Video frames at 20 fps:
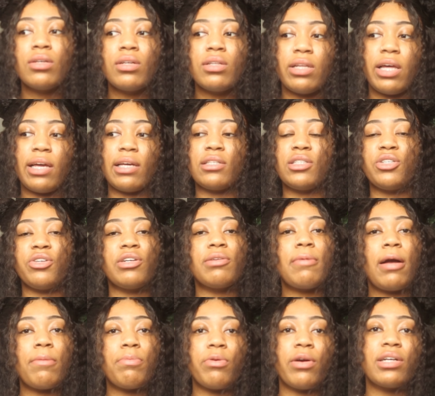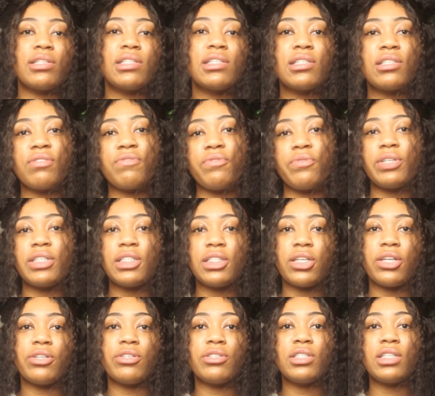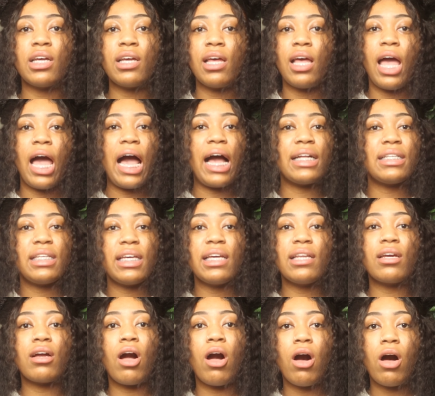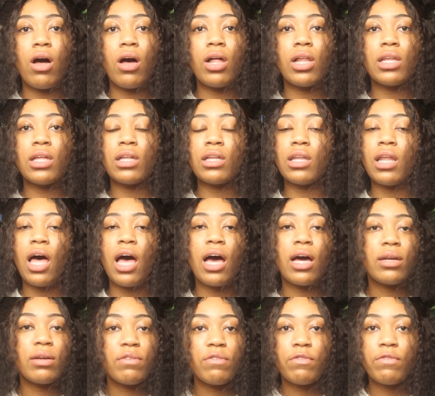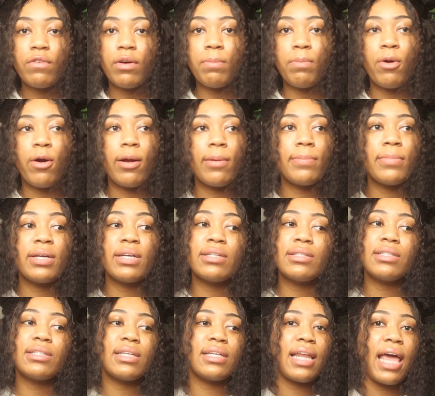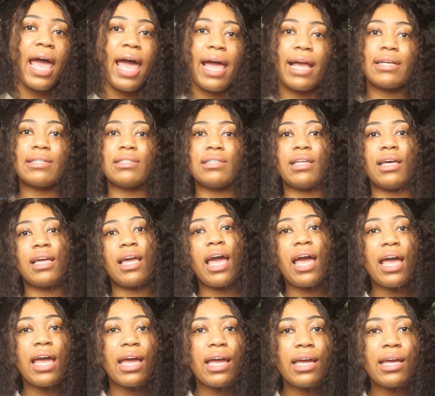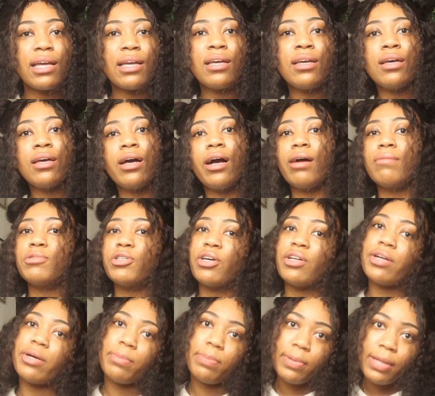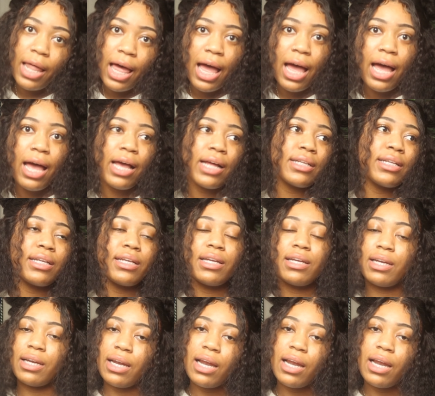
like during my process of research, I did call a lot of apartments and asked like, hey, I'm trying to apply, da da da